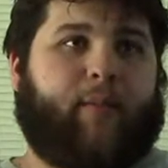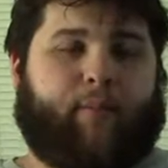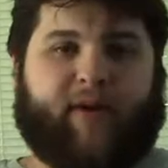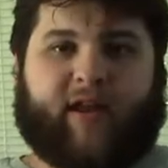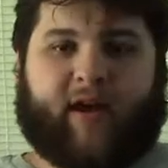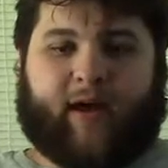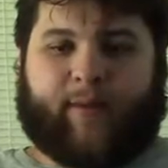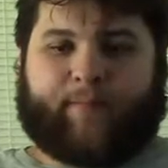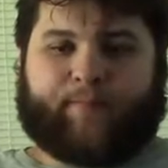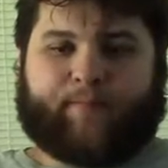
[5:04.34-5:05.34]
But
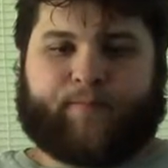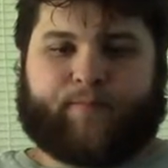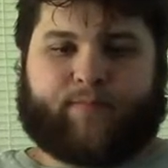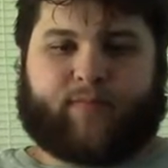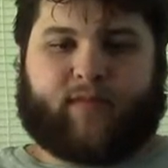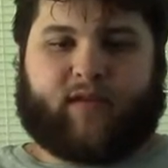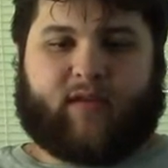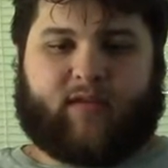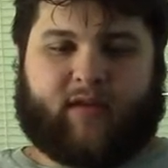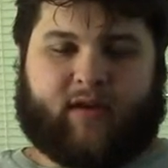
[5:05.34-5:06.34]
um,
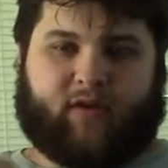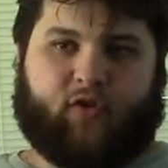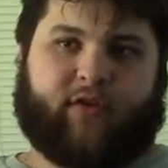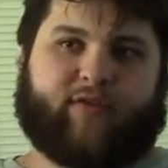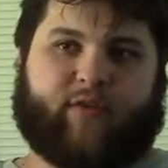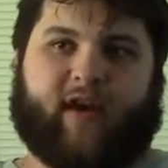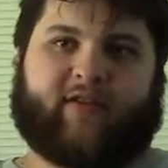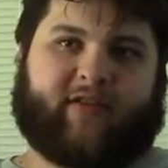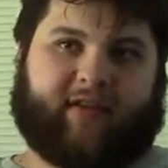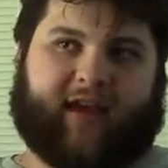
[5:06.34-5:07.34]
the noise
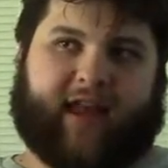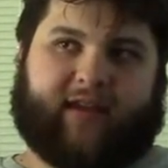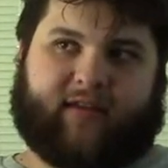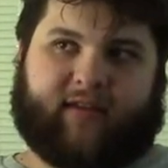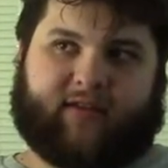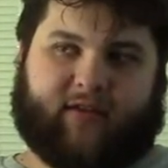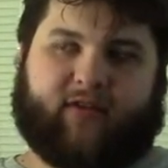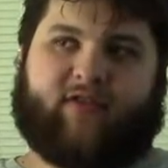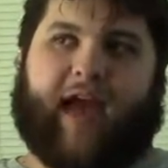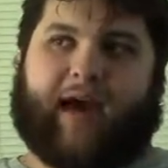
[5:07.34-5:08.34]
reduction kind of does a
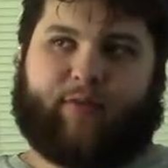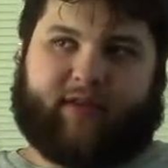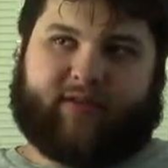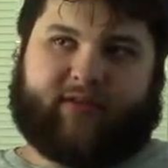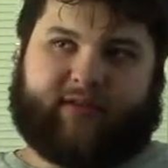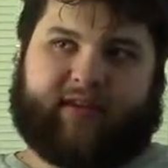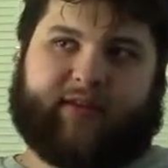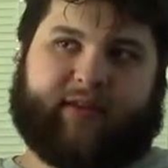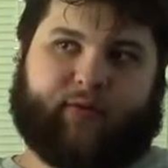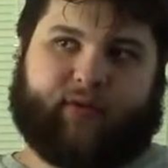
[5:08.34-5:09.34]
good job with
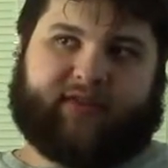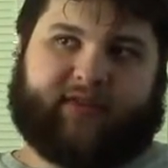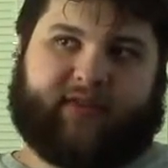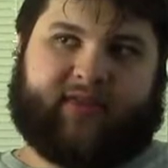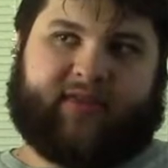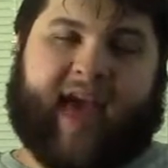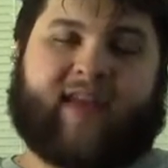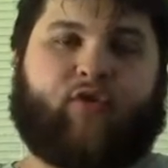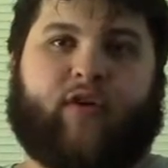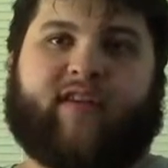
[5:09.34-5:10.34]
dealing with that
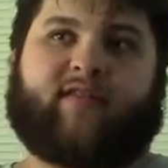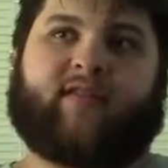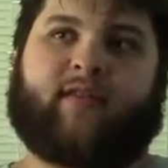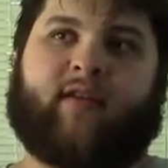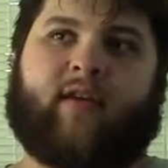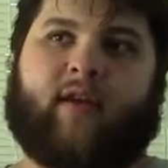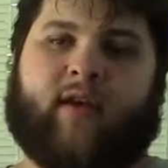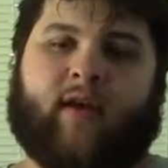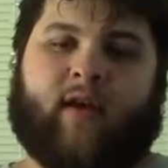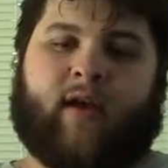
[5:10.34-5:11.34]
noise.
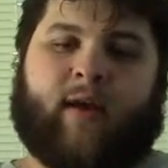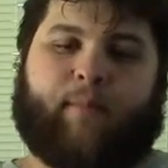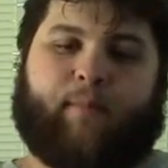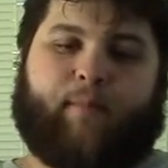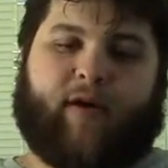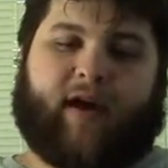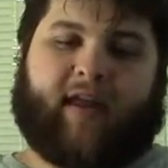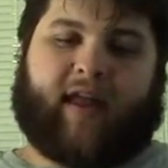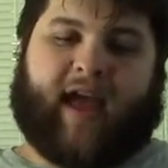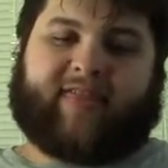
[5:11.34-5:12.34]

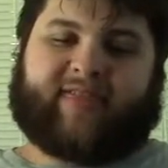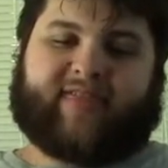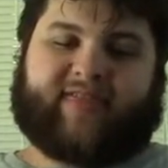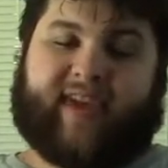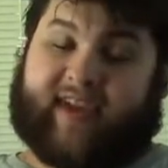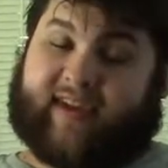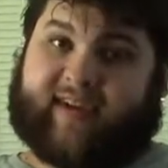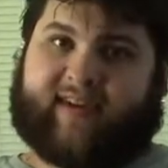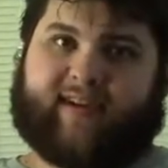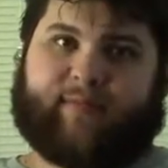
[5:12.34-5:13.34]
But I
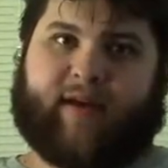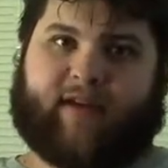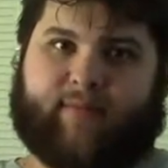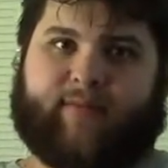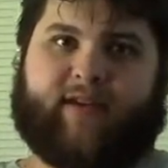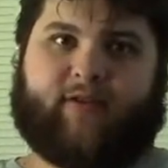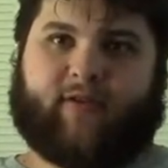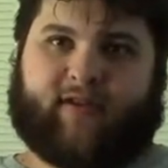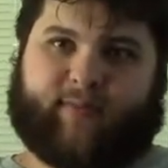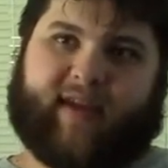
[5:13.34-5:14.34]
think my
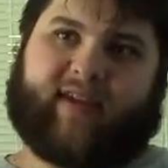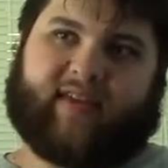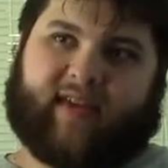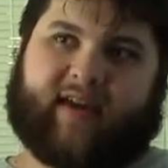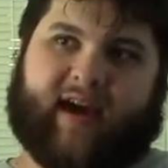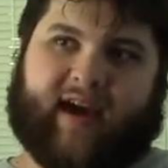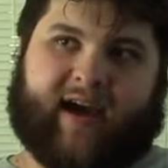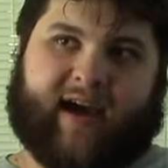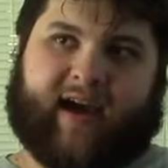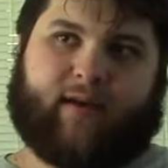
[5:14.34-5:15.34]
computer is making like
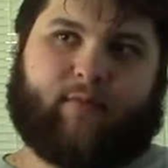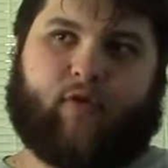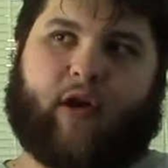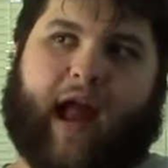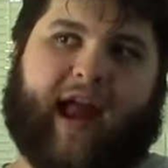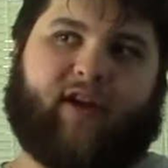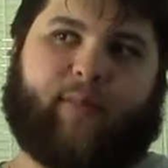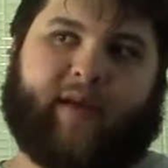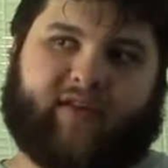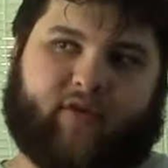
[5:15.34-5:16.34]
a more higher
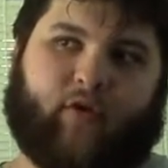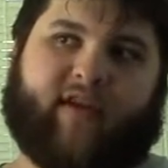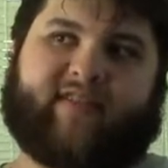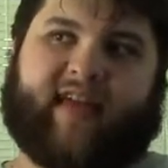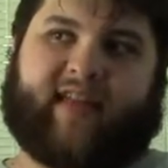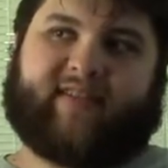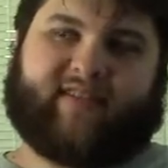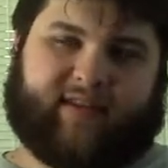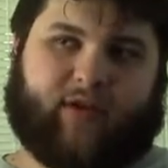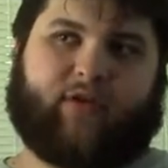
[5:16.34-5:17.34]
pitch noise that's
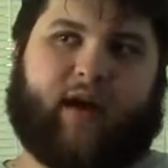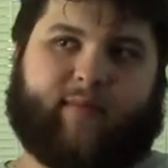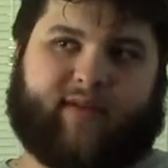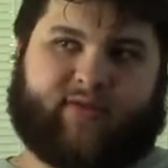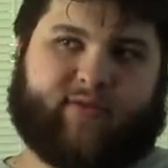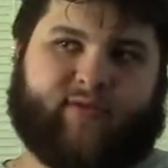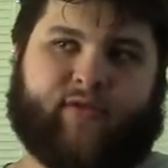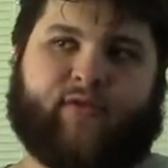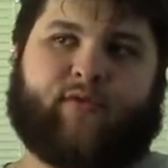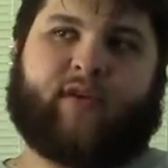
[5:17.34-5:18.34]
still coming
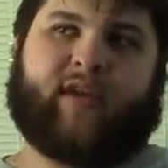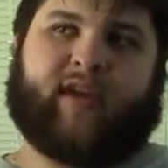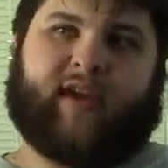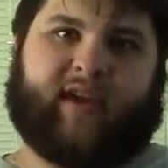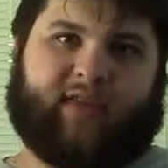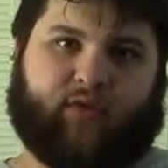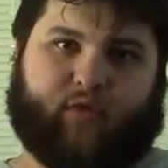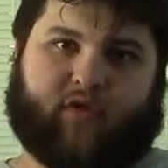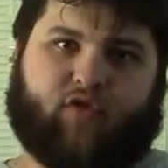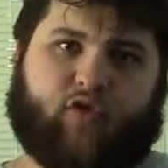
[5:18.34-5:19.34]
through in the
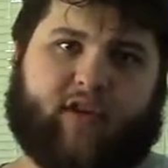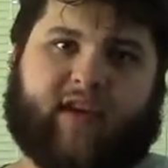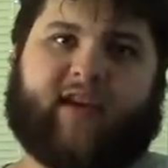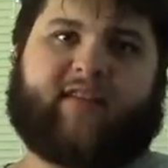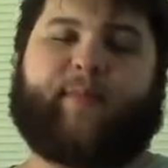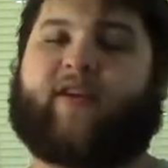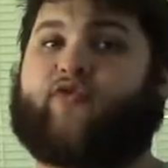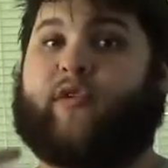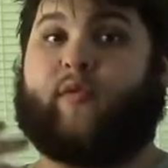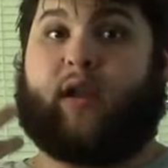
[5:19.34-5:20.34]
recording,
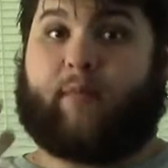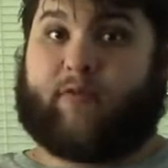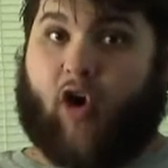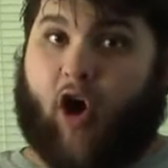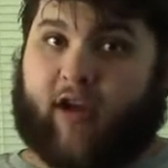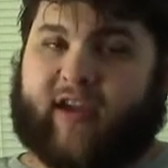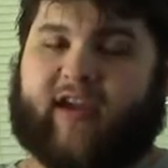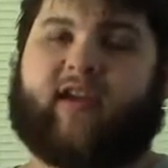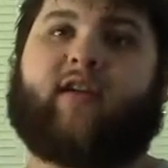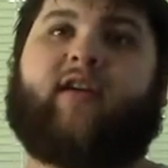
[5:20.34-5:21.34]
especially when I'm
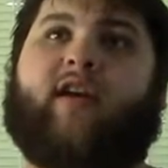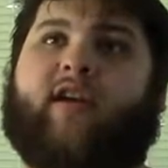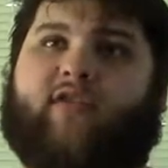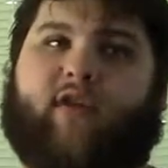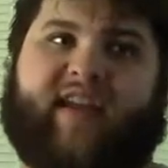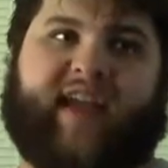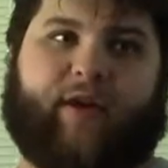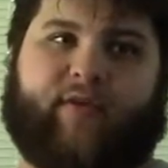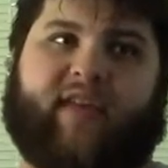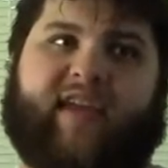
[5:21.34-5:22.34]
talking, so I
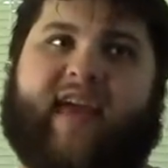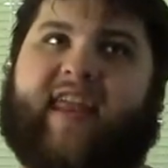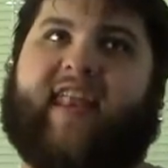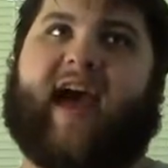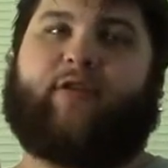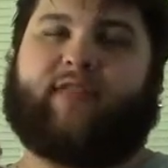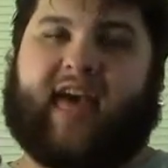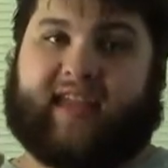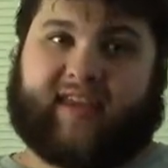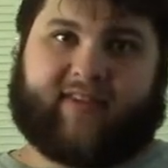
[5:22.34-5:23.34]
can't really get it out
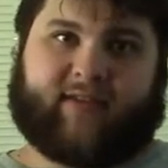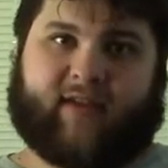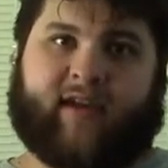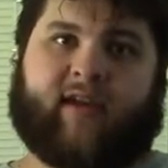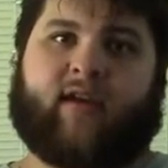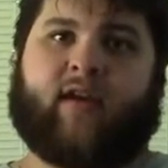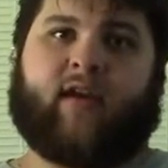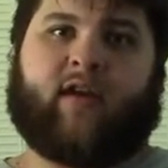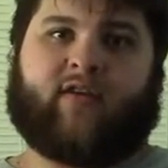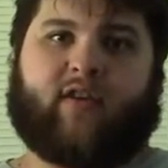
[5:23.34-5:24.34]
that easily.
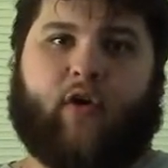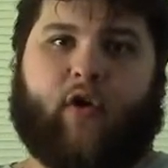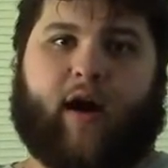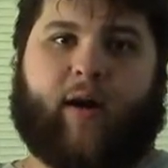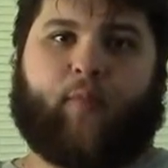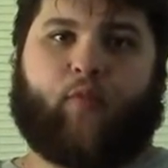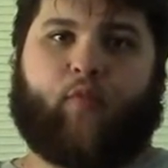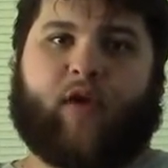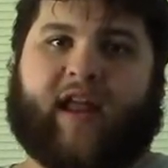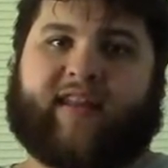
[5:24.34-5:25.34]
So, um,
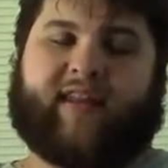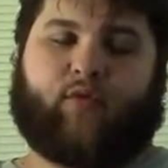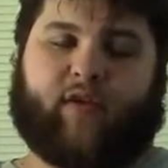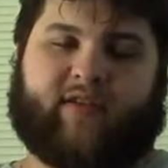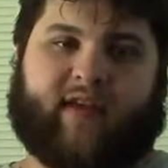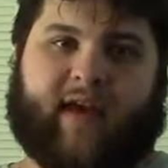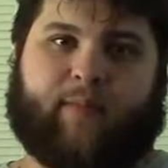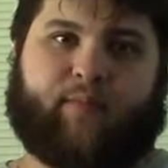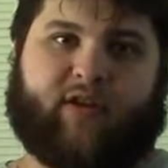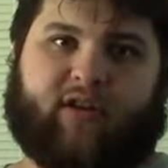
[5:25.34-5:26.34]
what I did was I
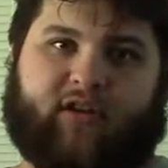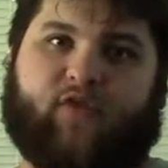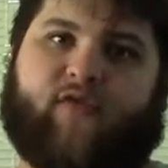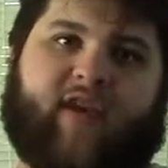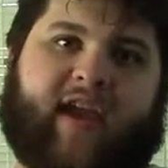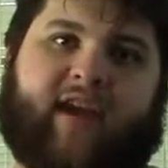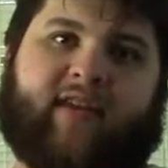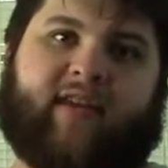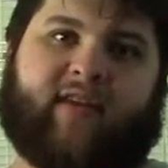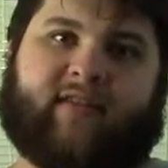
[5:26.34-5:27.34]
put a new
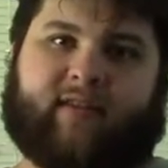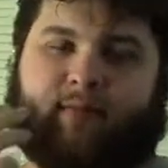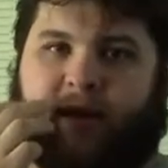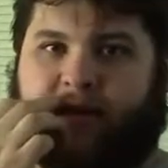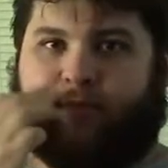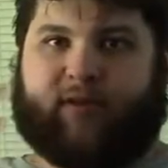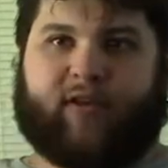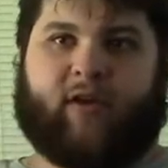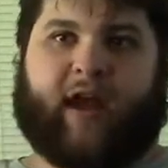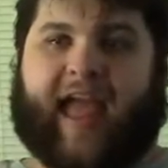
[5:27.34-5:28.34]
fan into my
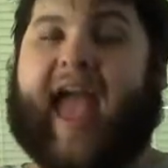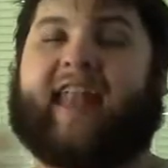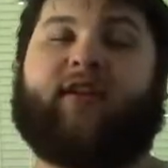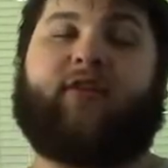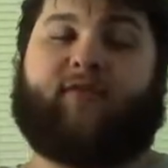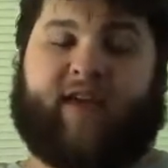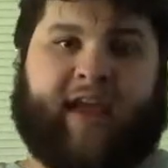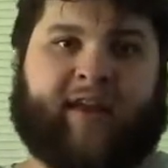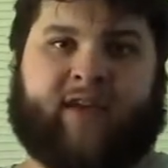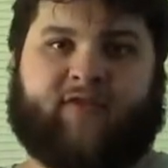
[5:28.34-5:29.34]
computer. I added a
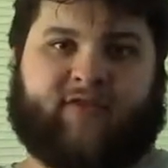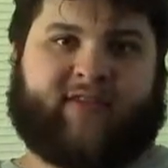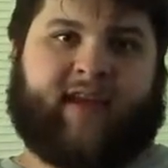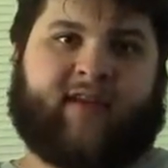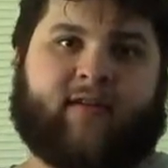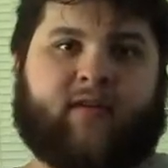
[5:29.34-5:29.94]
fan, I should say.